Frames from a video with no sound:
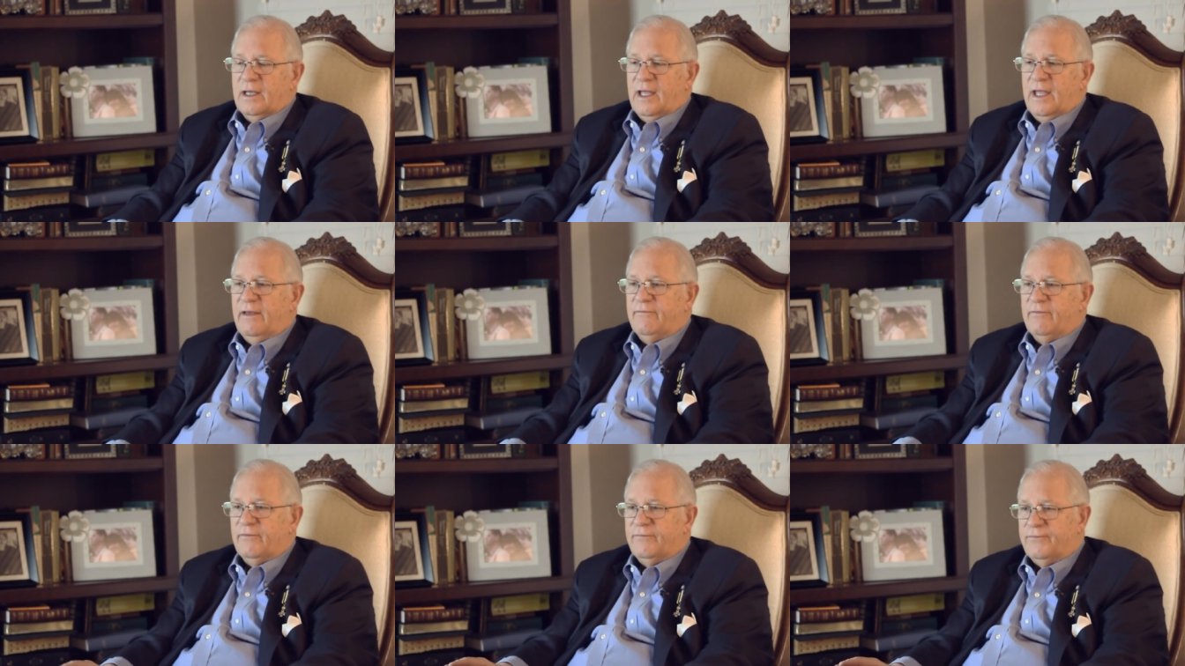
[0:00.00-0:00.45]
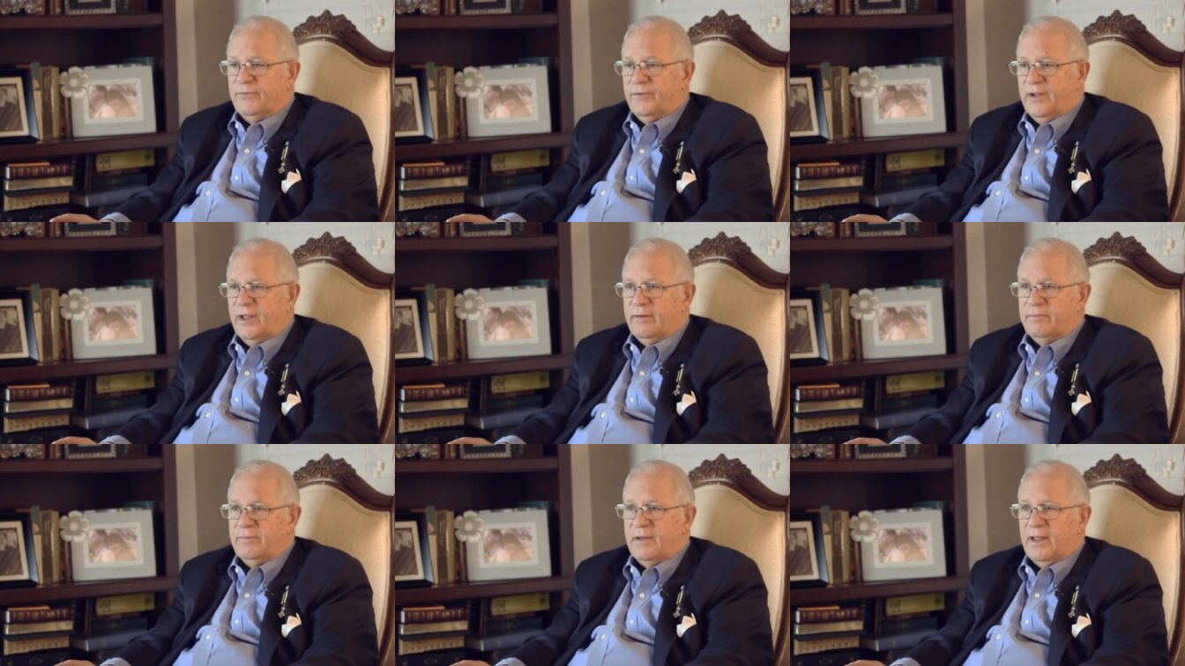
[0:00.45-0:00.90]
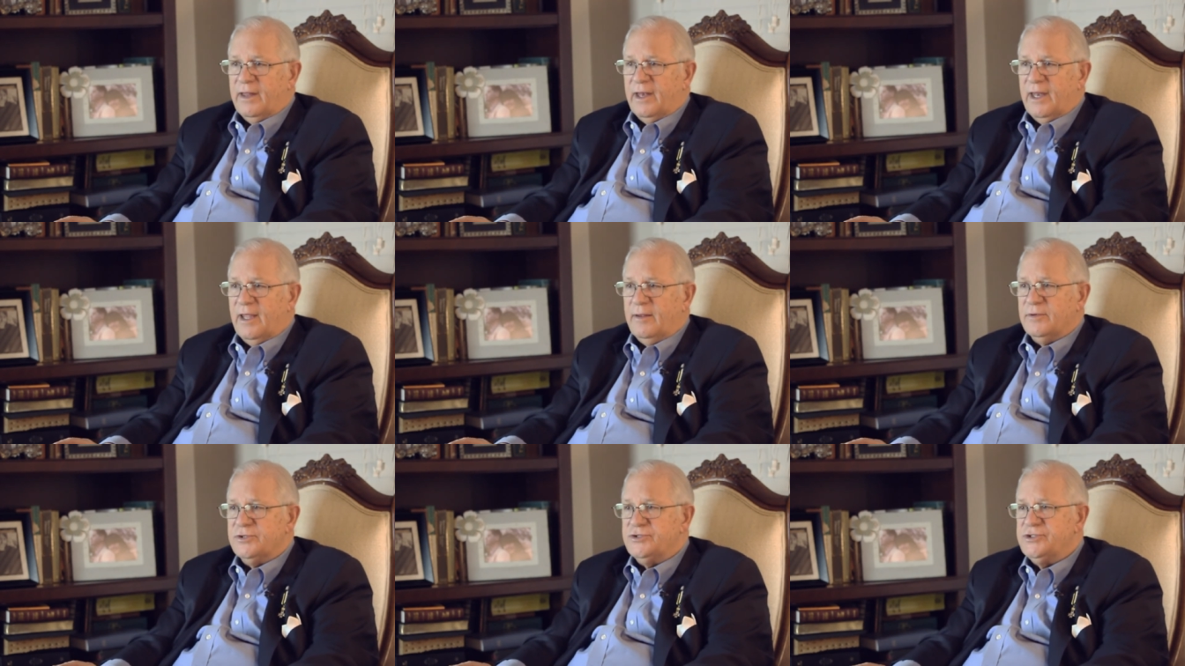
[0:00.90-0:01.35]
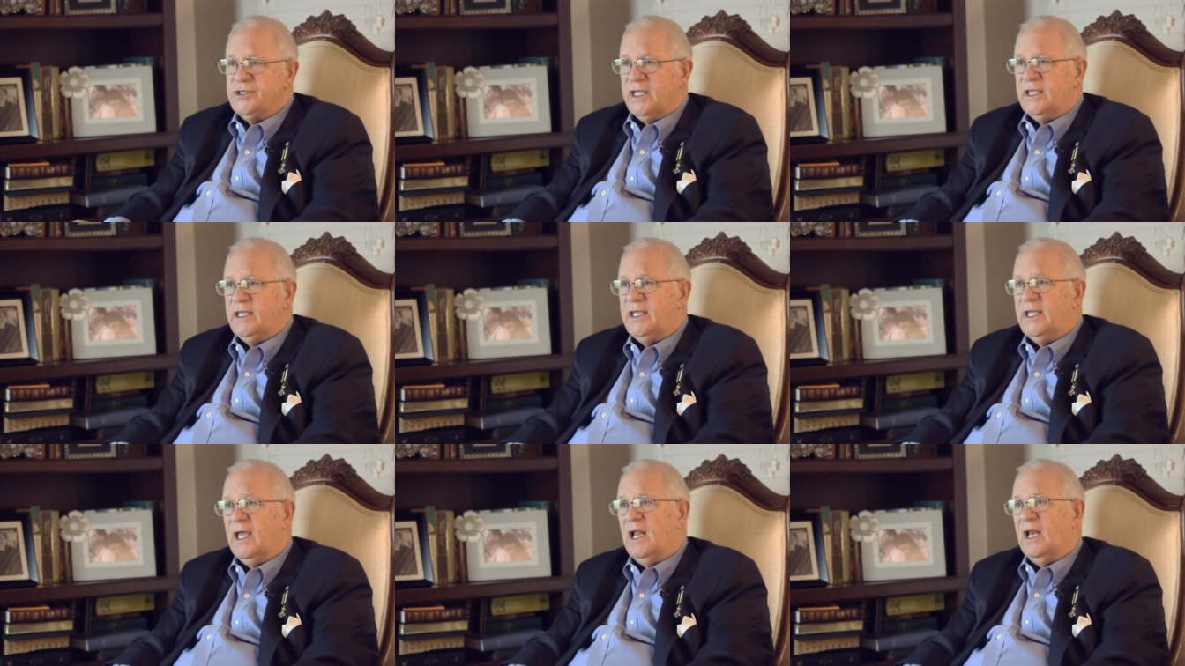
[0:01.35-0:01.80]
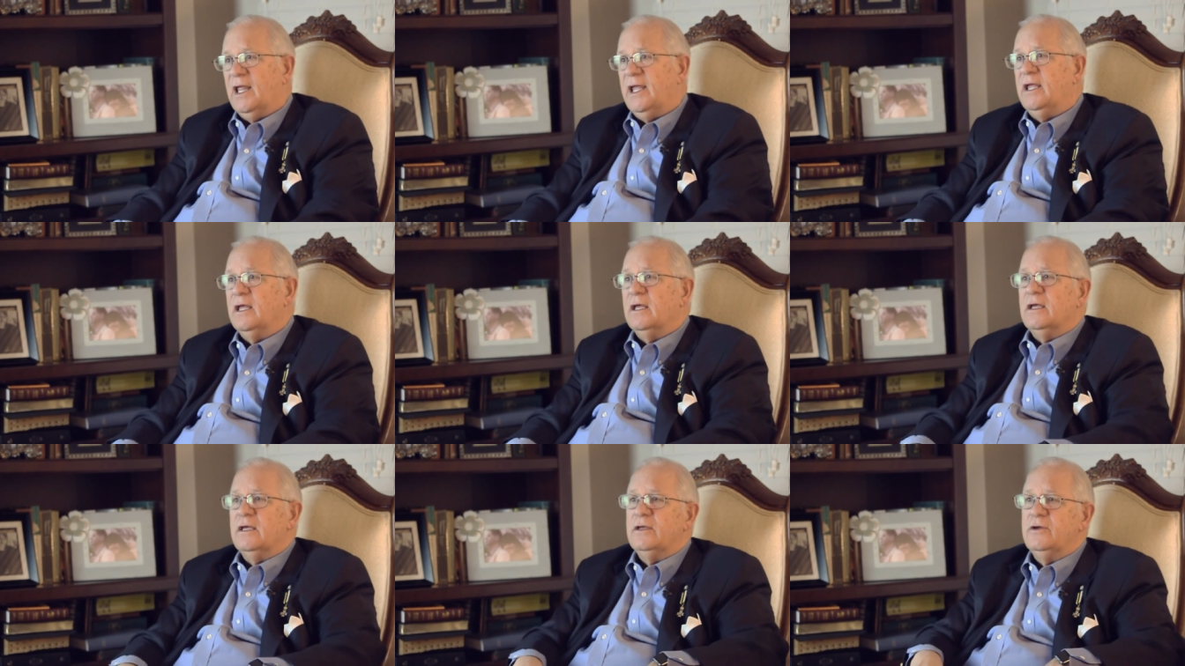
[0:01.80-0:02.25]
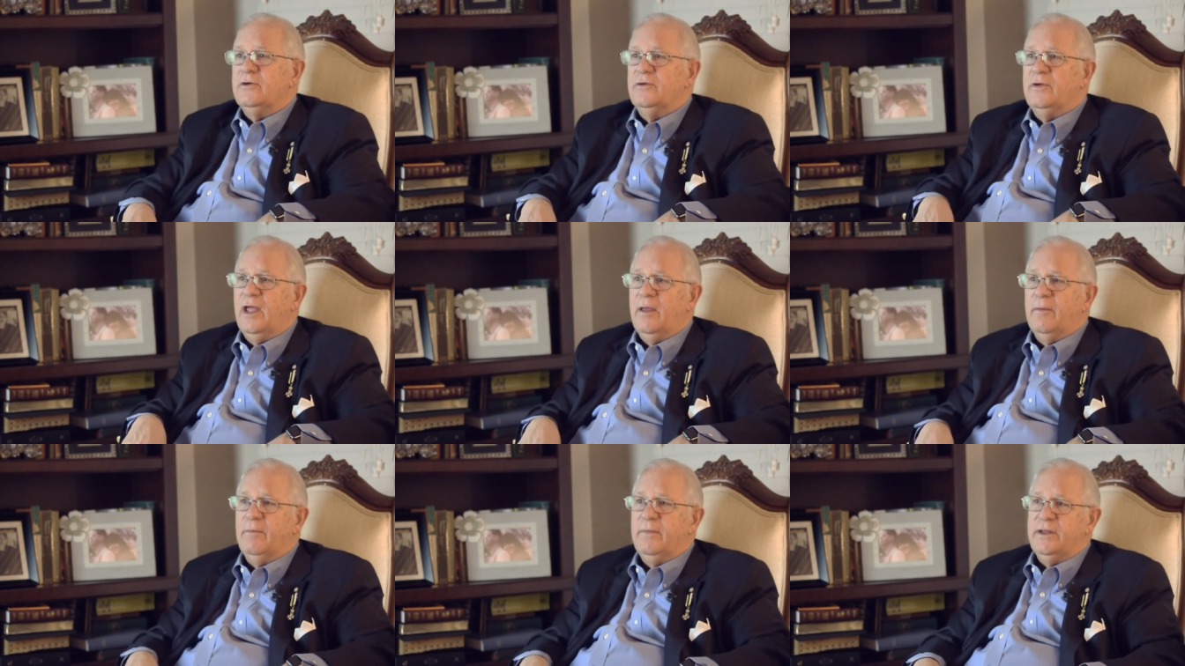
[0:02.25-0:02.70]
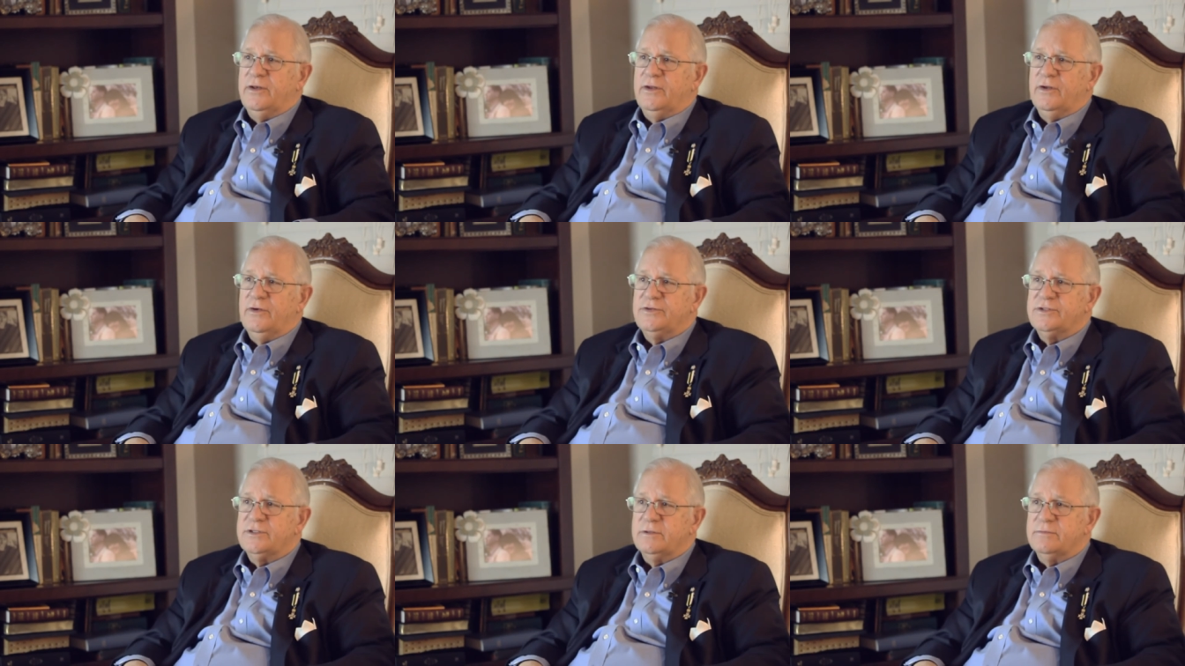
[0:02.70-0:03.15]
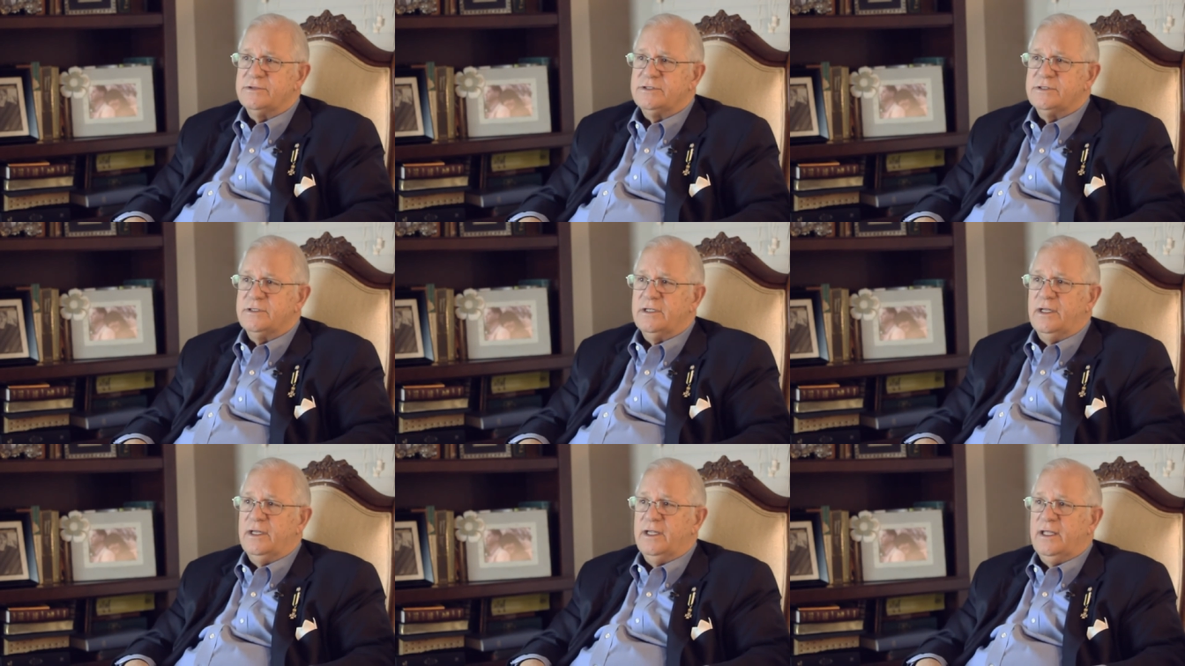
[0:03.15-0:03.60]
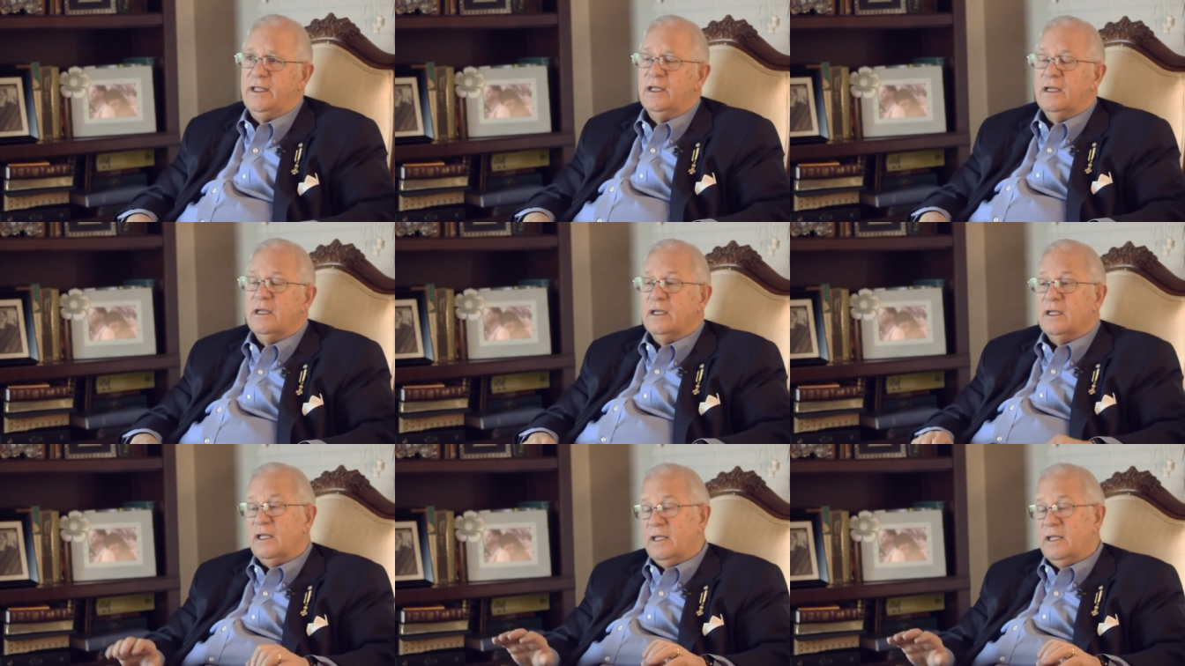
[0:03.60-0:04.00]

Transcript: have a friend by the name of Jay Kelly who helped me do some study.